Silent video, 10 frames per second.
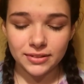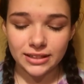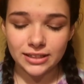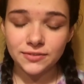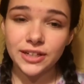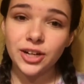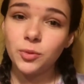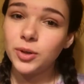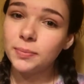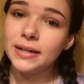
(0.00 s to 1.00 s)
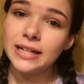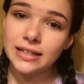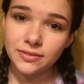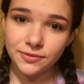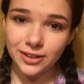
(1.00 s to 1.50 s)
This video will
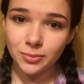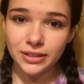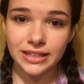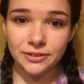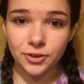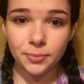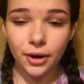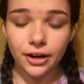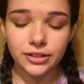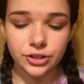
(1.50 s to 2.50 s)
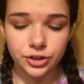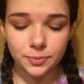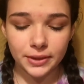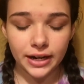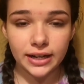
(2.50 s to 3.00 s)
be filmed in different parts just
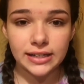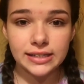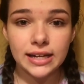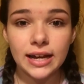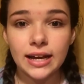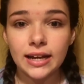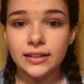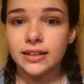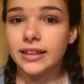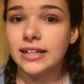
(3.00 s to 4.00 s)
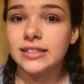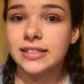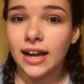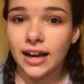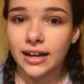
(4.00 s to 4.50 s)
because the things
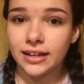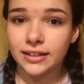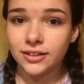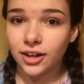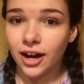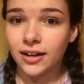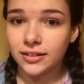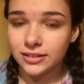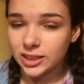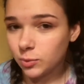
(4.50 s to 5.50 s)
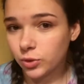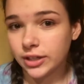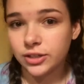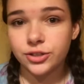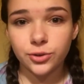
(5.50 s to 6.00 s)
I got some were
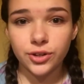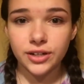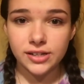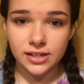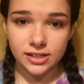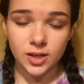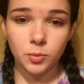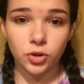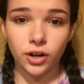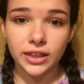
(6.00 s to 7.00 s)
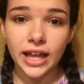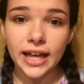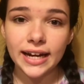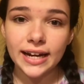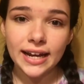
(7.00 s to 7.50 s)
in stores and some were
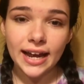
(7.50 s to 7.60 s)
online,